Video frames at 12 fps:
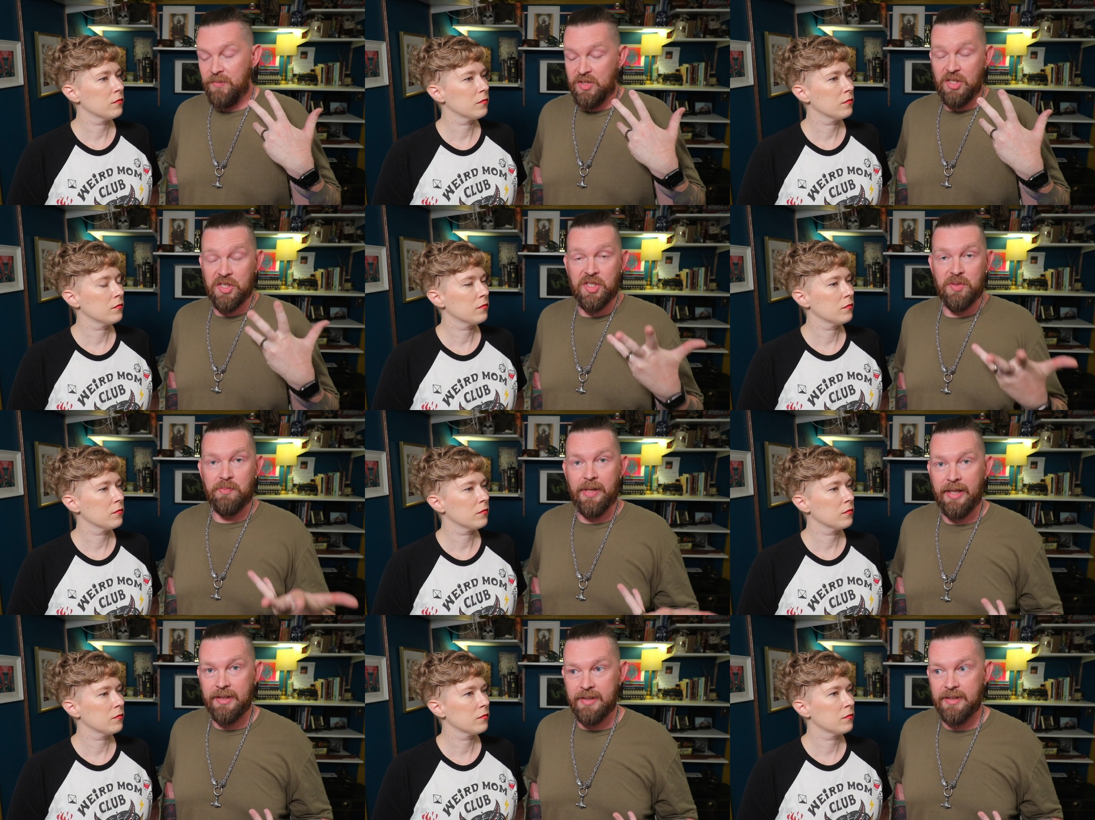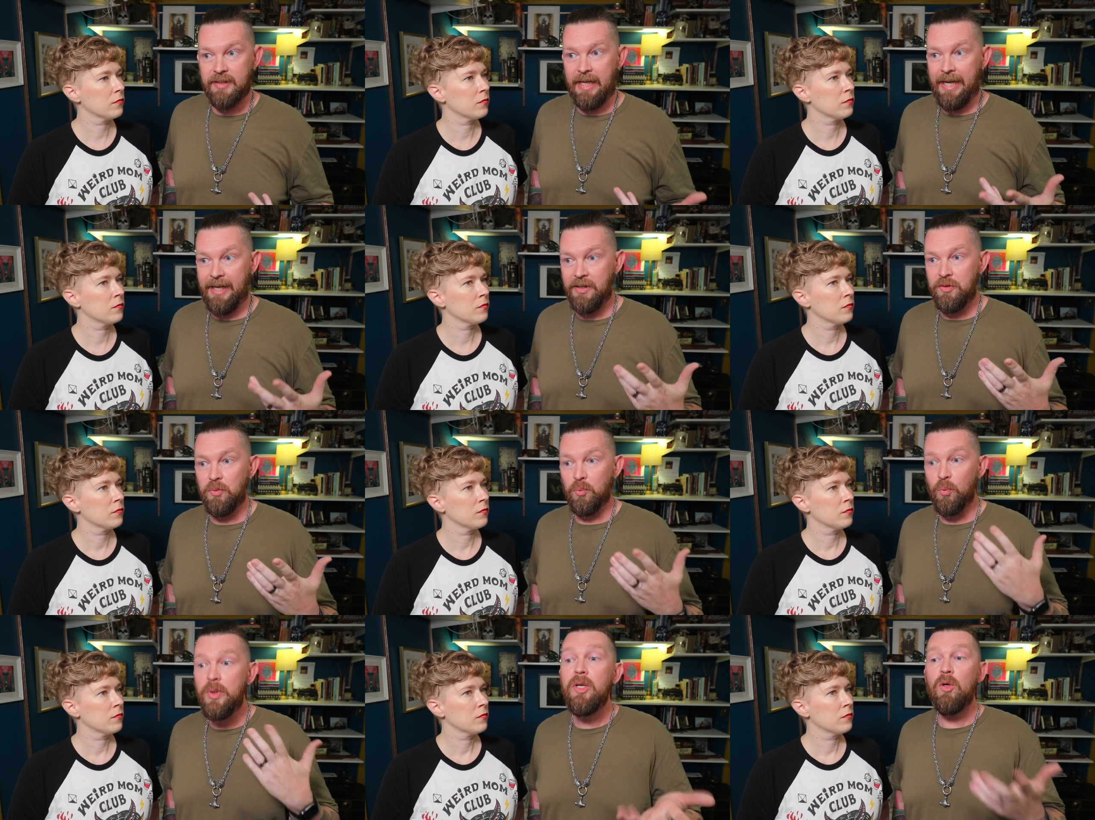Speaker 1: suspense and the
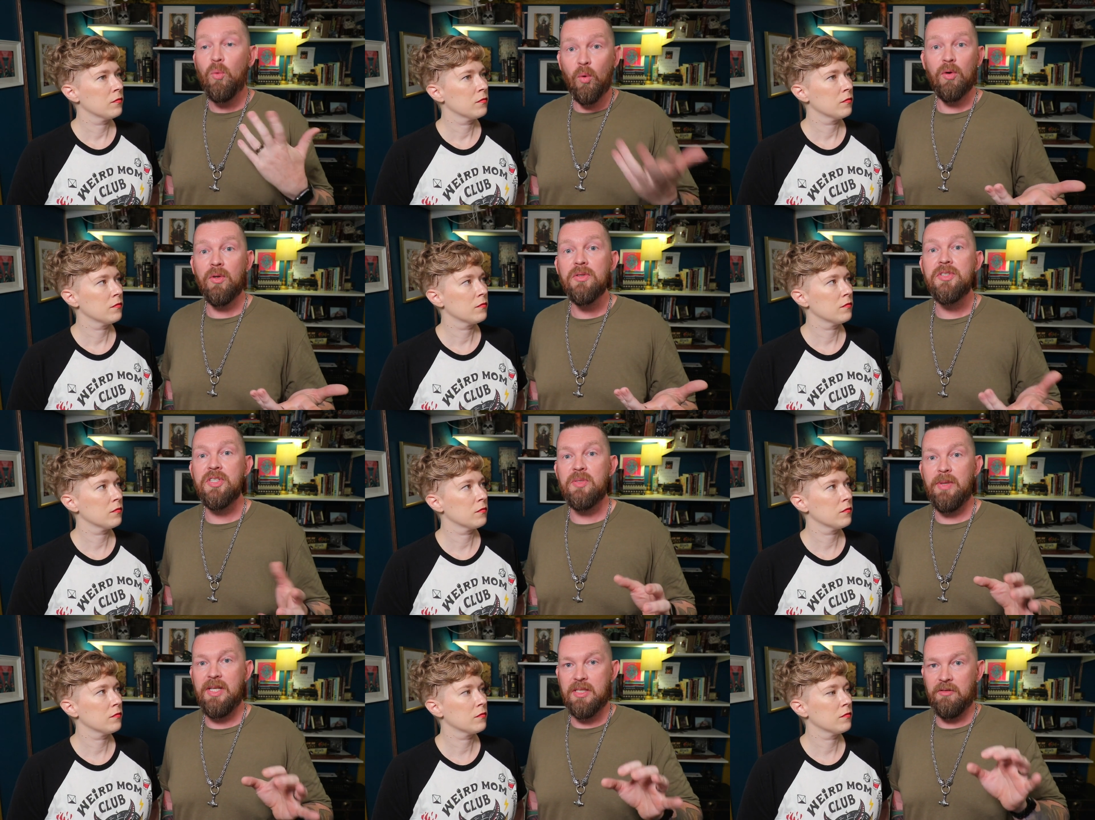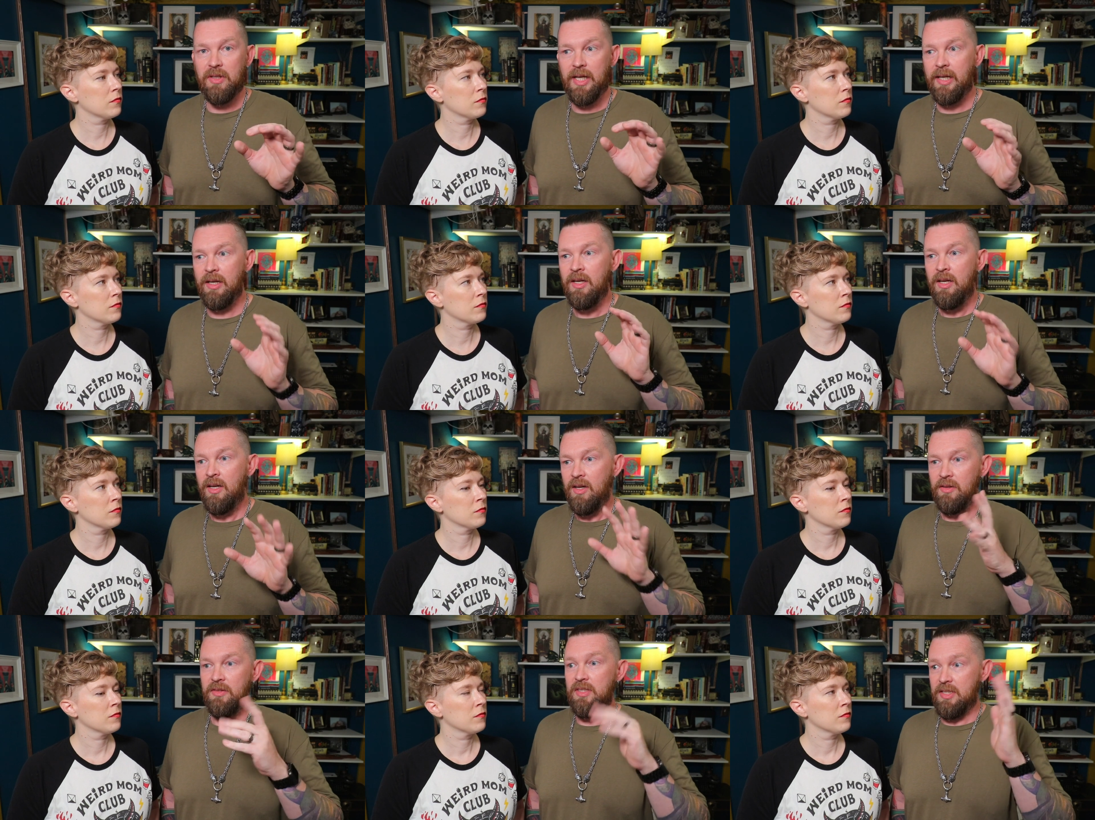real world suspense of like,
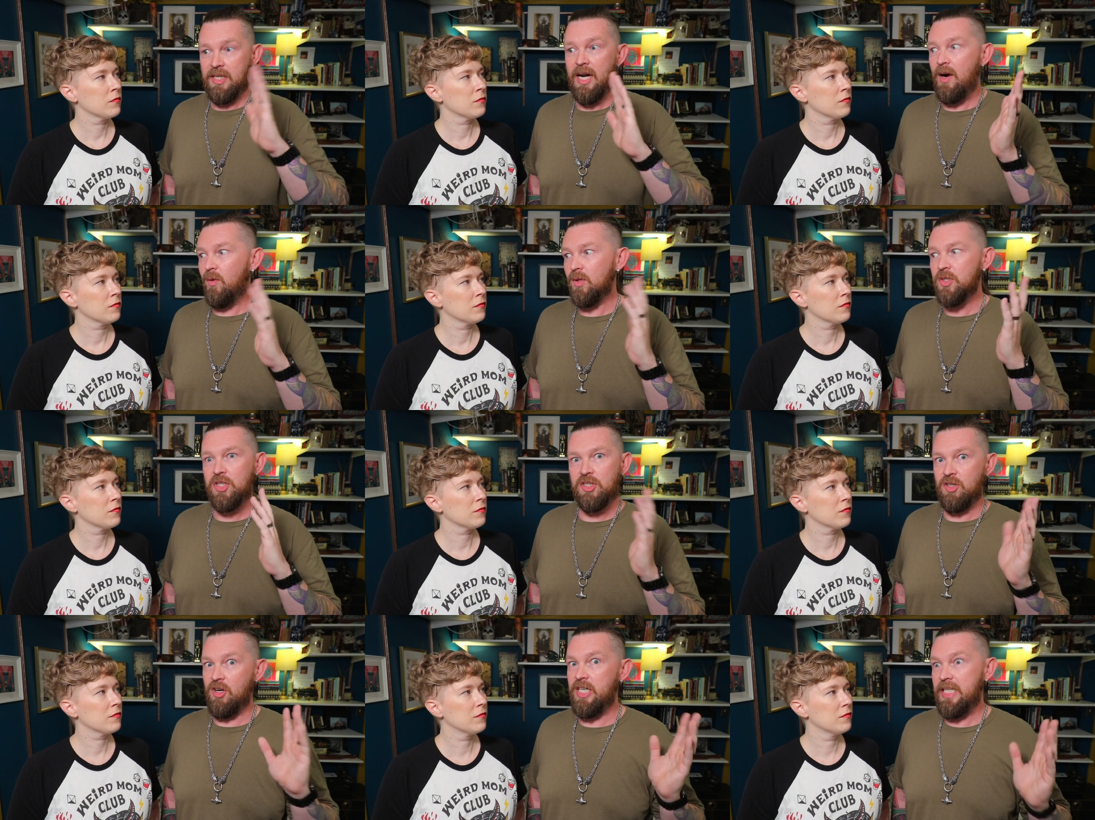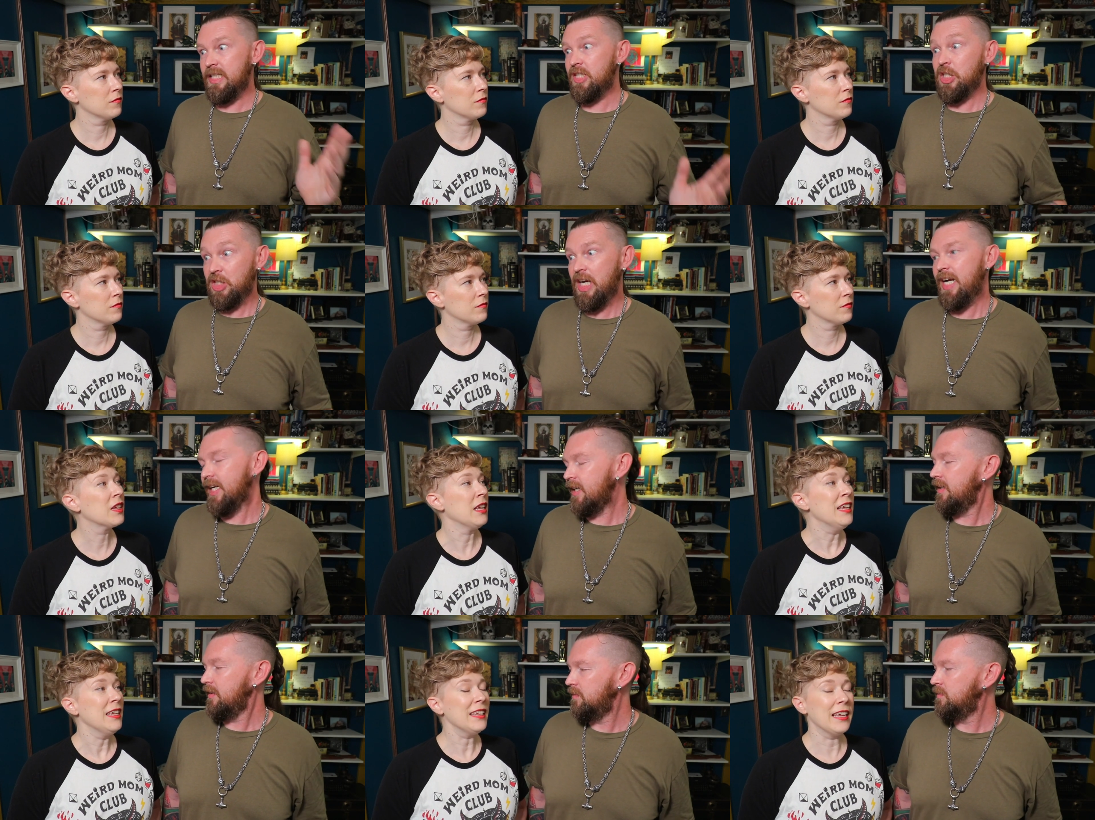the tower's starting to
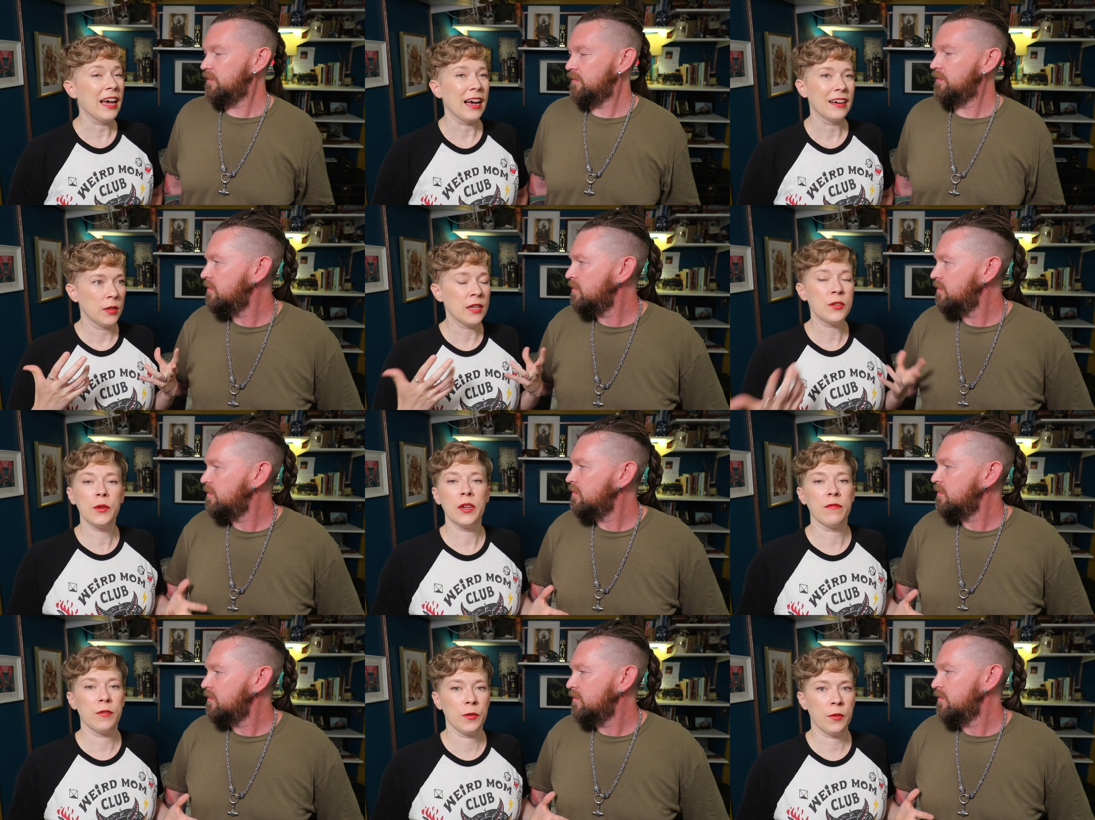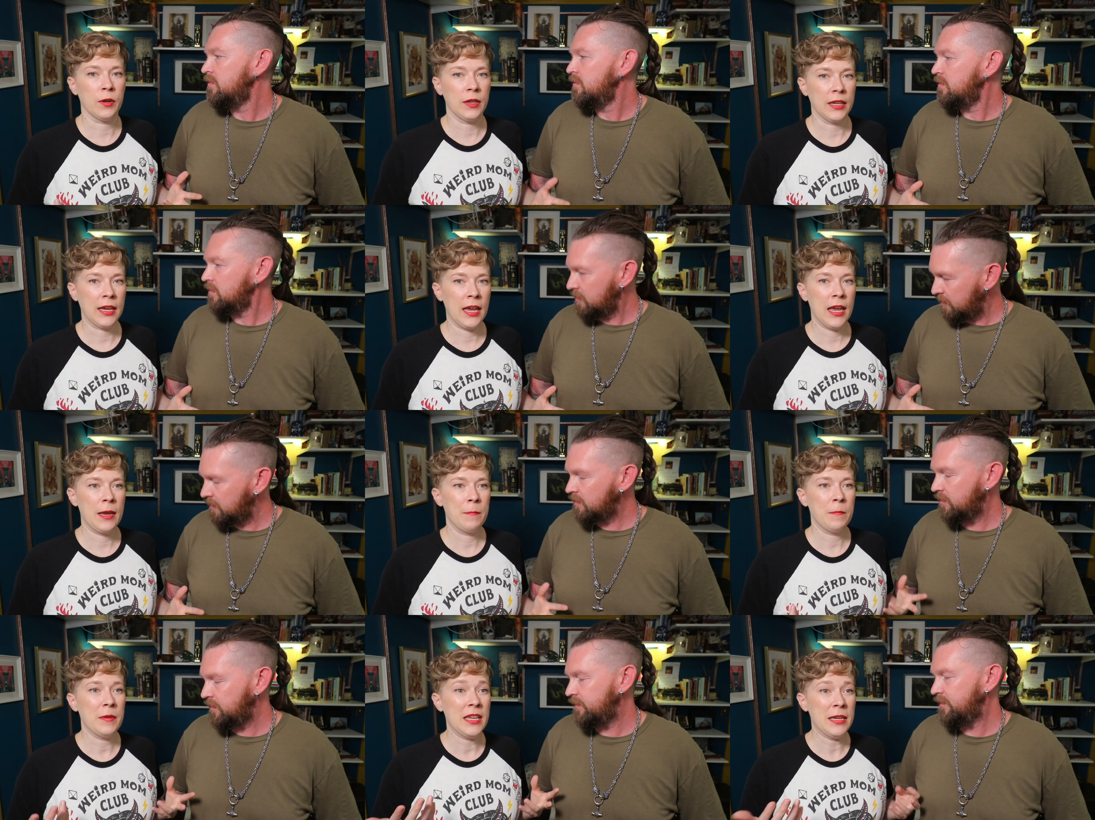shake.
Speaker 2: Yeah. As you get further in the game,
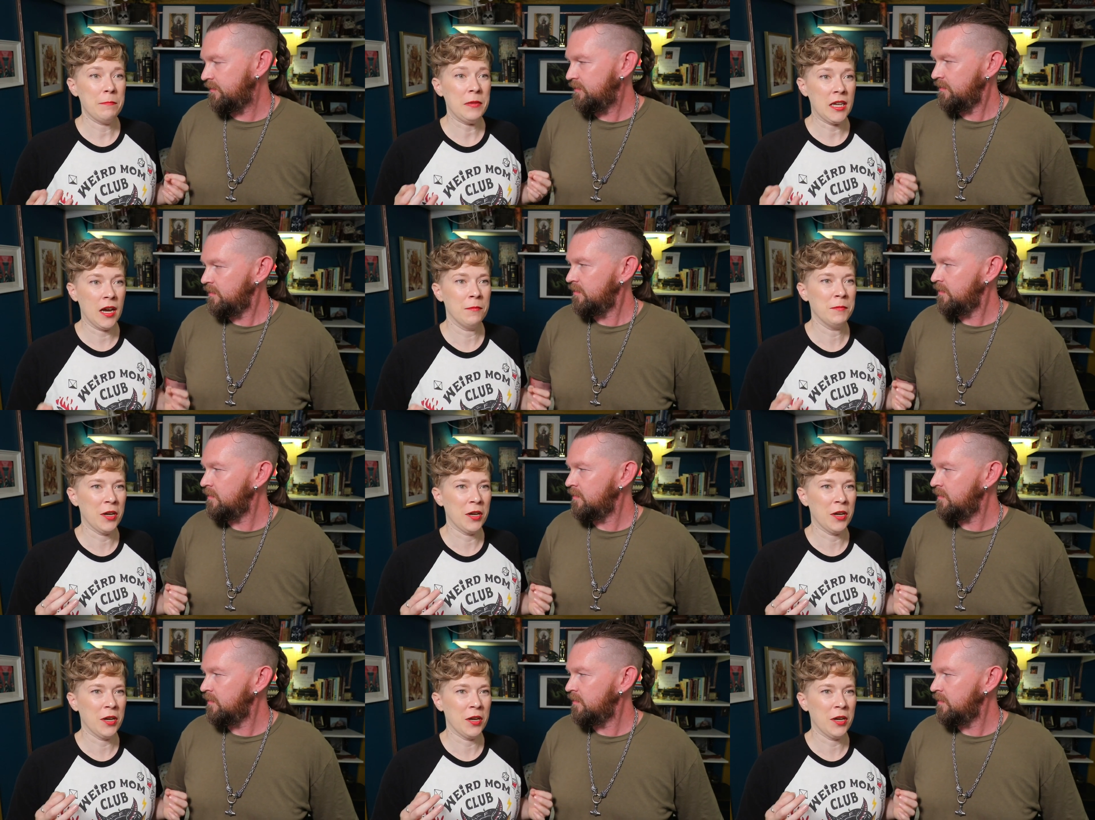mm-hmm. it becomes